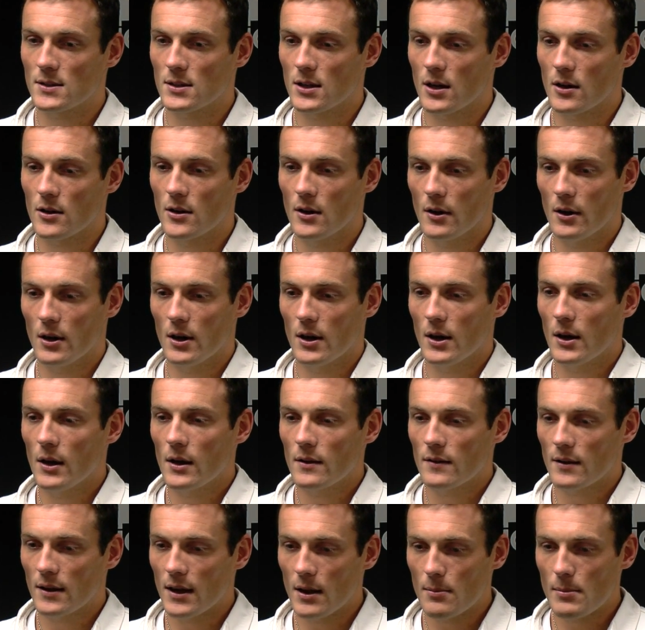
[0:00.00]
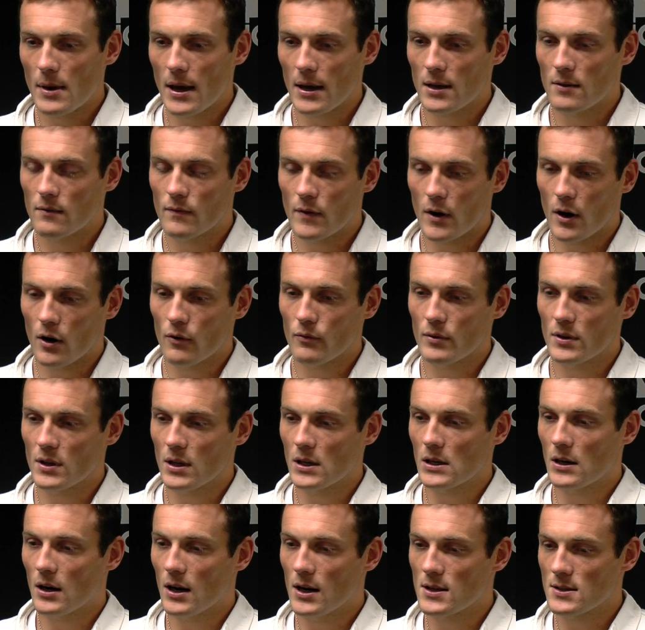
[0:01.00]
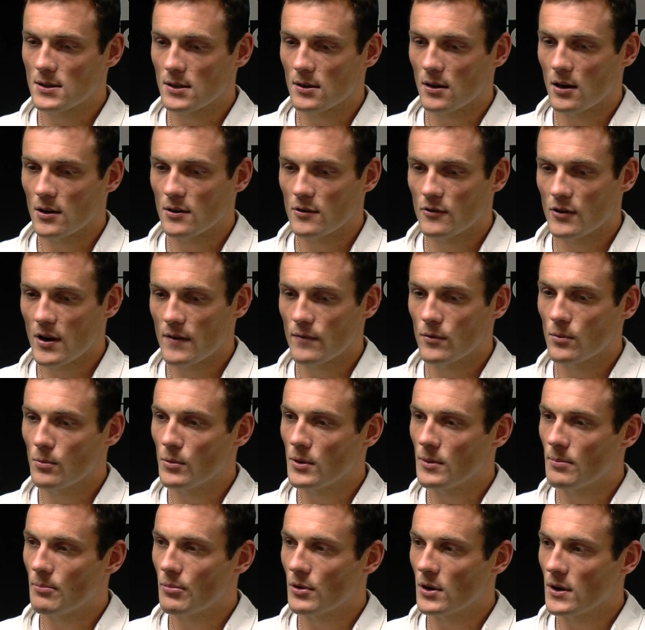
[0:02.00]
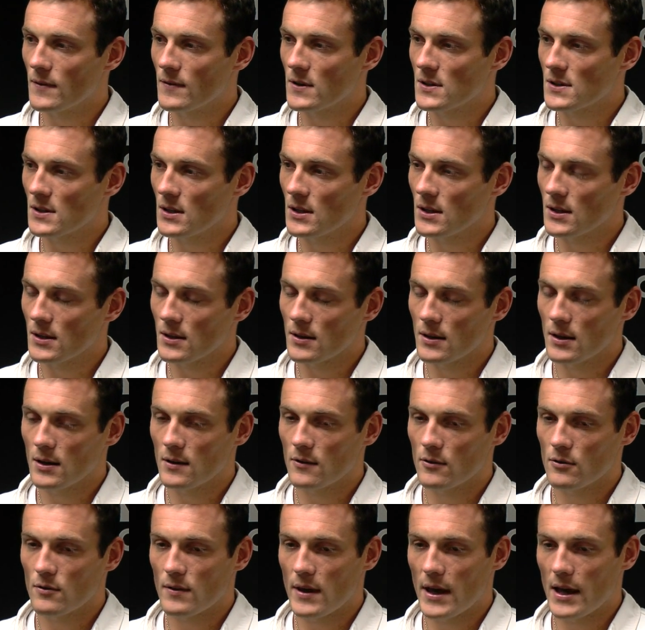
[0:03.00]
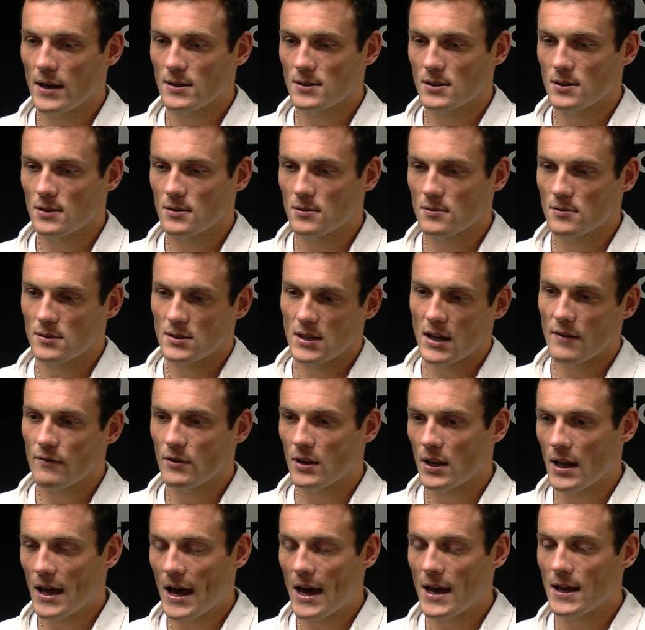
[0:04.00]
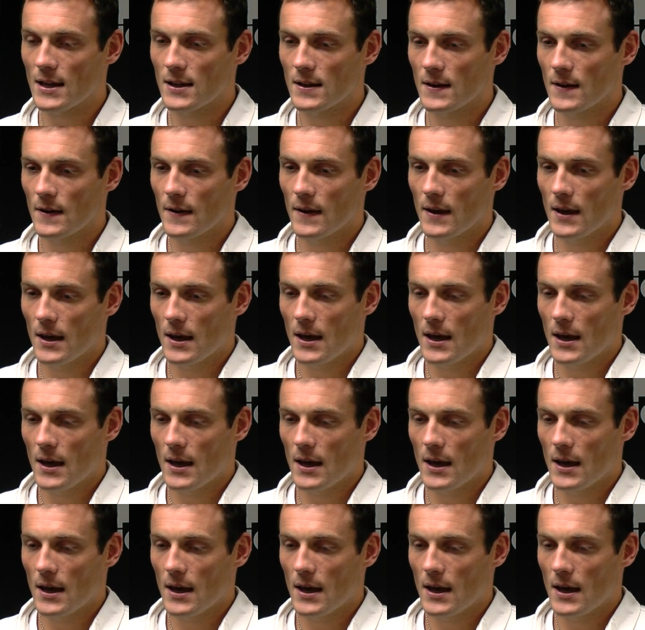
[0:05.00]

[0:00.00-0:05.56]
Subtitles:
So to get back involved with the guys that I'd travelled with previously in 2007 and 8